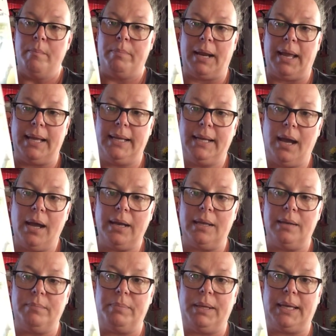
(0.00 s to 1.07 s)
But I got
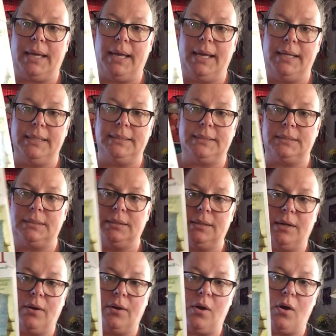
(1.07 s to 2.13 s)
it because
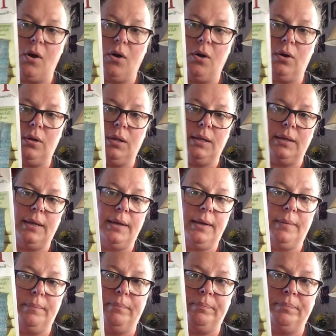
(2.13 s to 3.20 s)
they're all
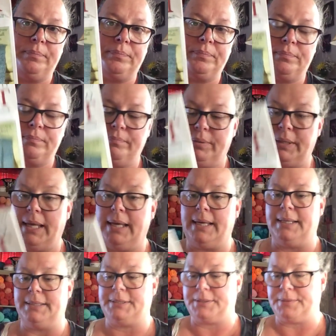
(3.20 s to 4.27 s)

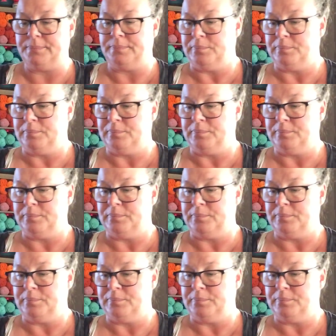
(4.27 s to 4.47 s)
blankets.